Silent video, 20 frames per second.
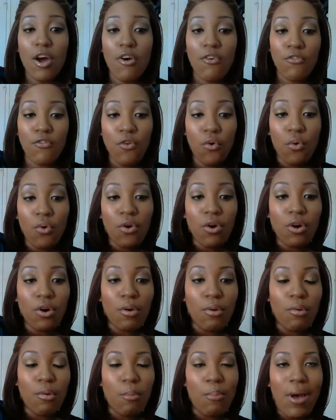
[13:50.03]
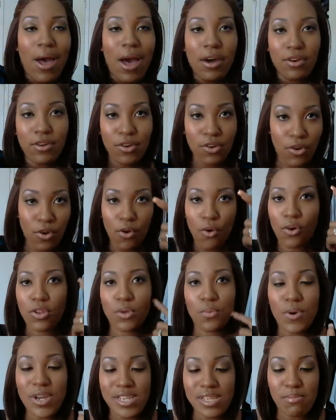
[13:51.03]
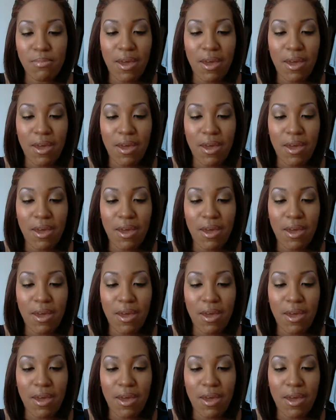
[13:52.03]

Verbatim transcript: For powder on the rest